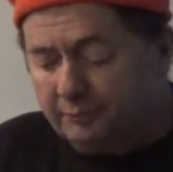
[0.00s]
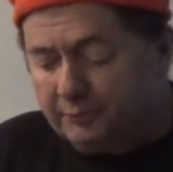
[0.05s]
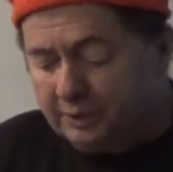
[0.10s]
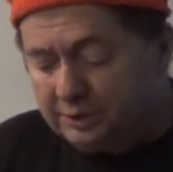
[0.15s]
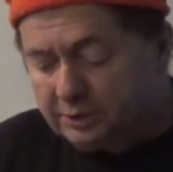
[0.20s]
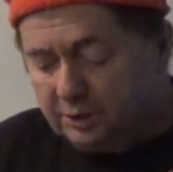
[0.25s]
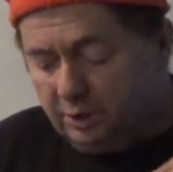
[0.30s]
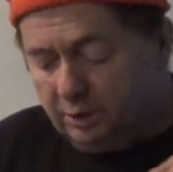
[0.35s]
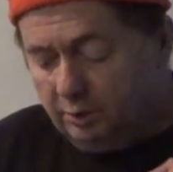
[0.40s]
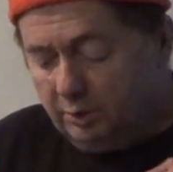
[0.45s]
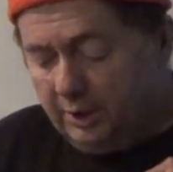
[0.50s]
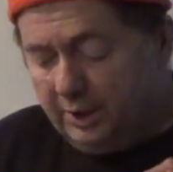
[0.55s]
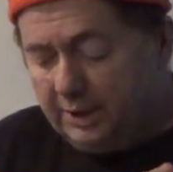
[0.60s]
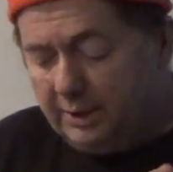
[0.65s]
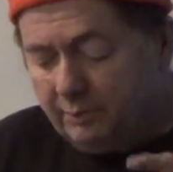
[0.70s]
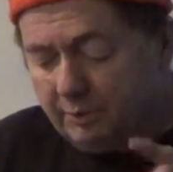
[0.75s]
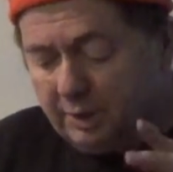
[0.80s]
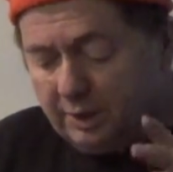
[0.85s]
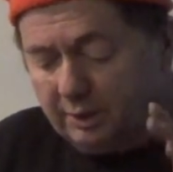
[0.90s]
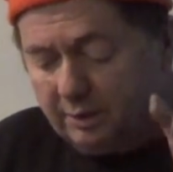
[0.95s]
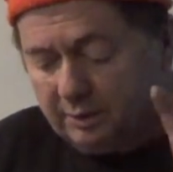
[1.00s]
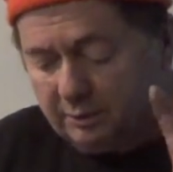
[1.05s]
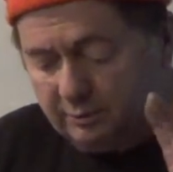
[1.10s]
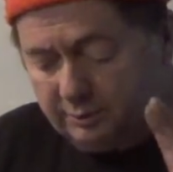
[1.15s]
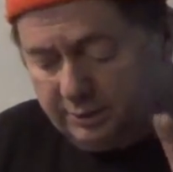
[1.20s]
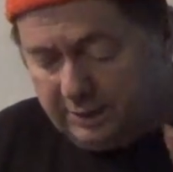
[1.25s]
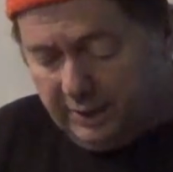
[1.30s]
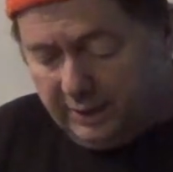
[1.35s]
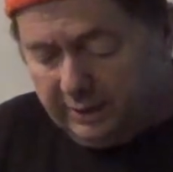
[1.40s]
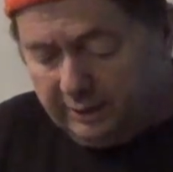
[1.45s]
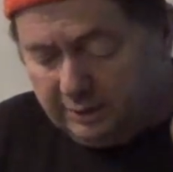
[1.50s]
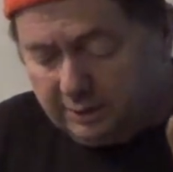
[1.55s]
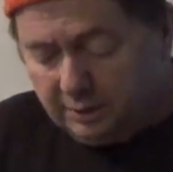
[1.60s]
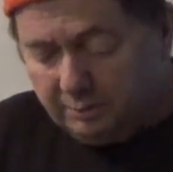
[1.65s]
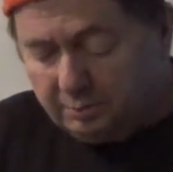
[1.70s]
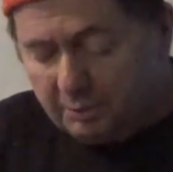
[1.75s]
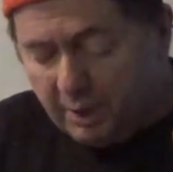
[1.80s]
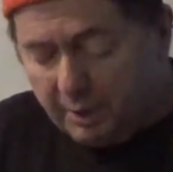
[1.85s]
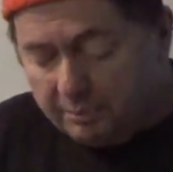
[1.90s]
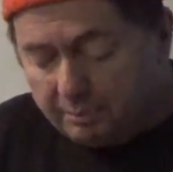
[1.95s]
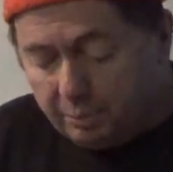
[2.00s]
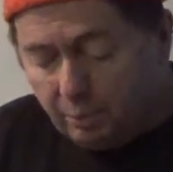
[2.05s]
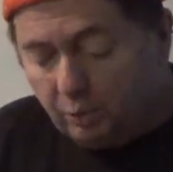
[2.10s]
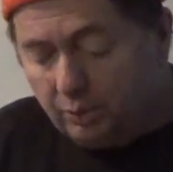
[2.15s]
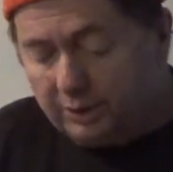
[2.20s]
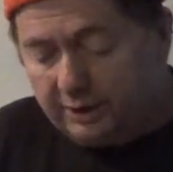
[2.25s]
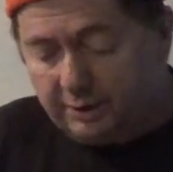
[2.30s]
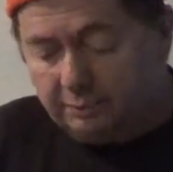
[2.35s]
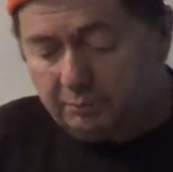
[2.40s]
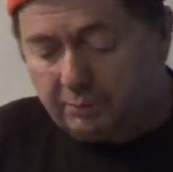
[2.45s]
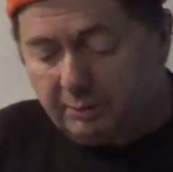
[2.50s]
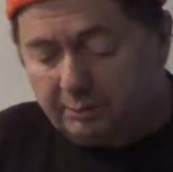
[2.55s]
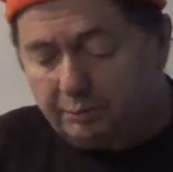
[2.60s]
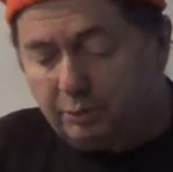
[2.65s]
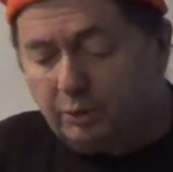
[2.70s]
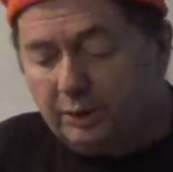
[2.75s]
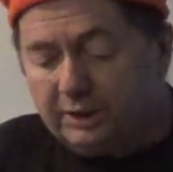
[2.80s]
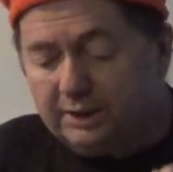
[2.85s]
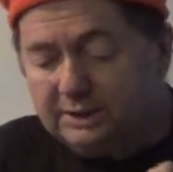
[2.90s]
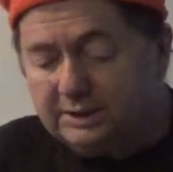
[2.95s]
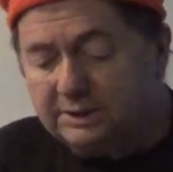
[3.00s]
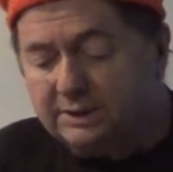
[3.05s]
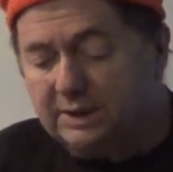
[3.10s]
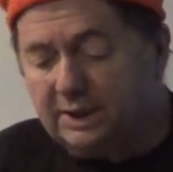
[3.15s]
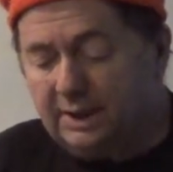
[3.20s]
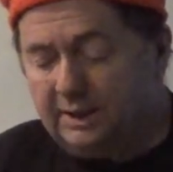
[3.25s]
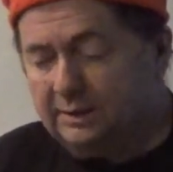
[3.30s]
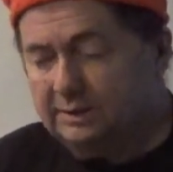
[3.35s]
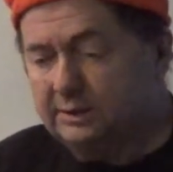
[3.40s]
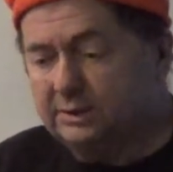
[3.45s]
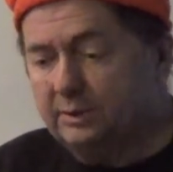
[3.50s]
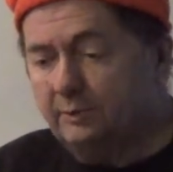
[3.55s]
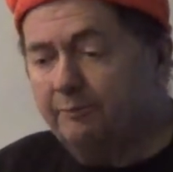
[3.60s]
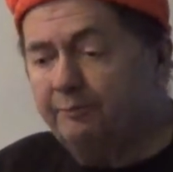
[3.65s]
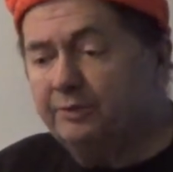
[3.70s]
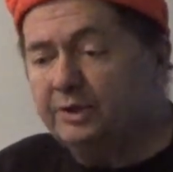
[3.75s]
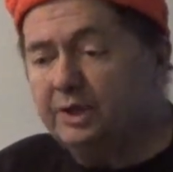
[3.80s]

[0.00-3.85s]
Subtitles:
So anyway, getting to my point is this.